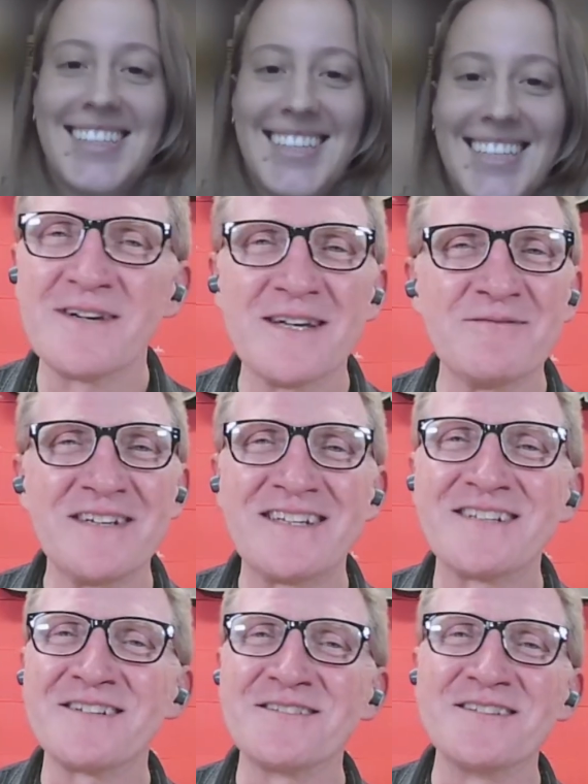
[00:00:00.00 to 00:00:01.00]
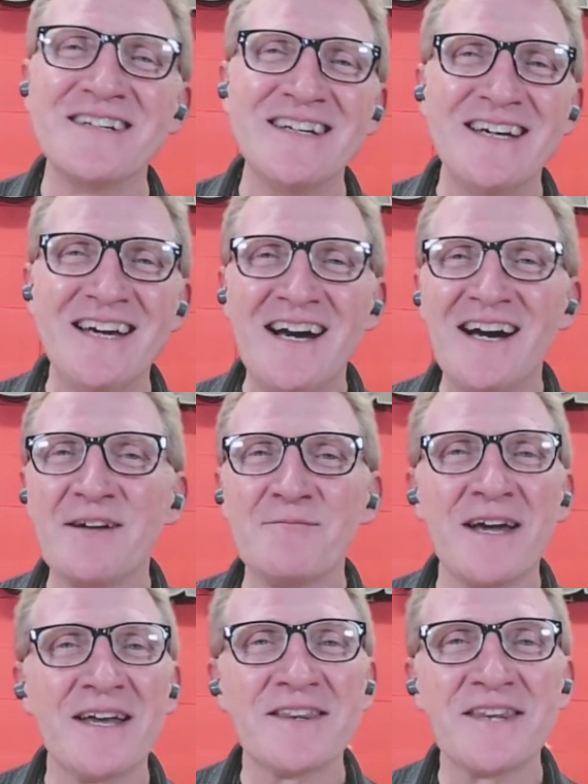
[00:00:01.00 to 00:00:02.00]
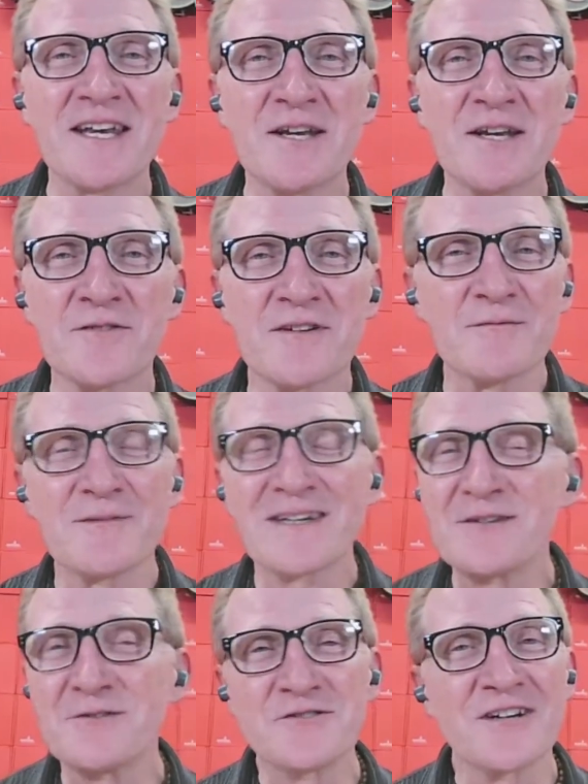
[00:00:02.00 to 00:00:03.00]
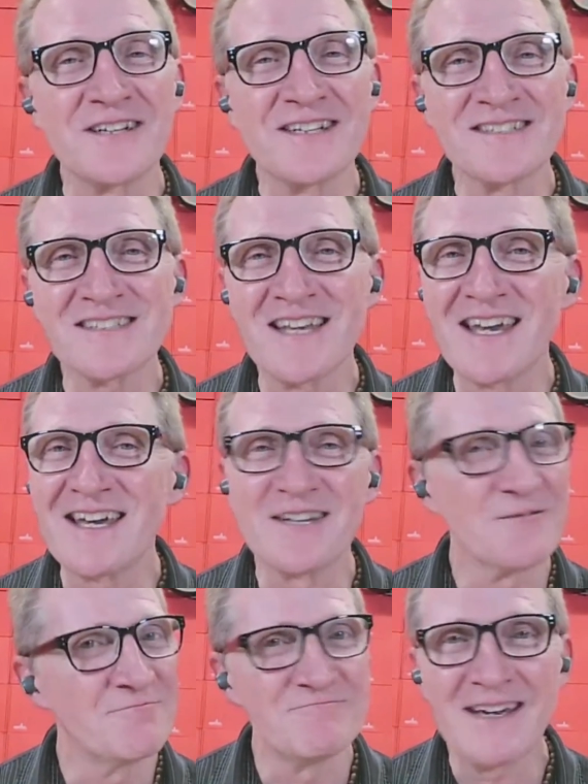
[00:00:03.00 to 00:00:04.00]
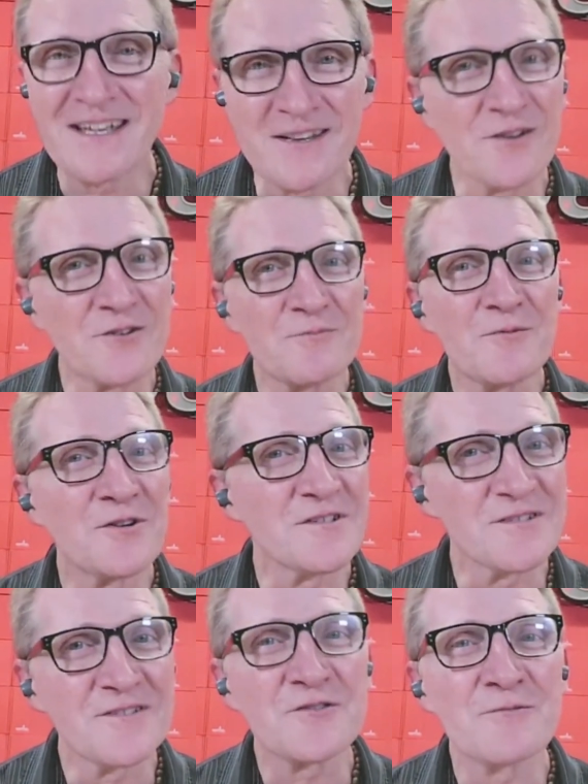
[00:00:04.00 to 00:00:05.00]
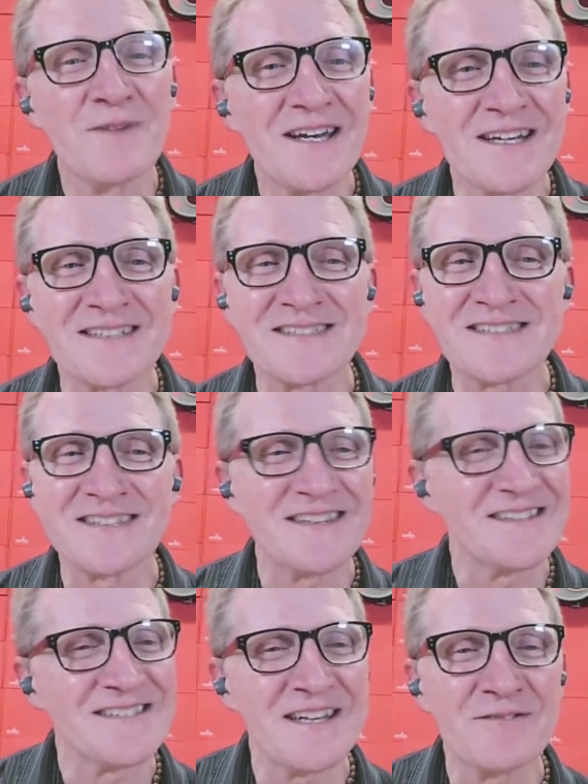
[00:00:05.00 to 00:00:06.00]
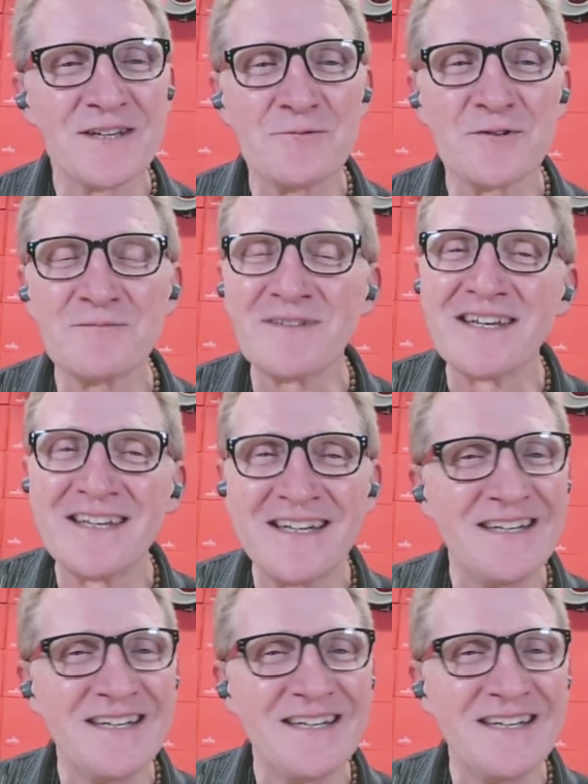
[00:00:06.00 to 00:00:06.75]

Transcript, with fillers: oh, man, me too. Um, and thank you for everybody who joined us. And man, learn more soft robotics. Stephanie Woodman,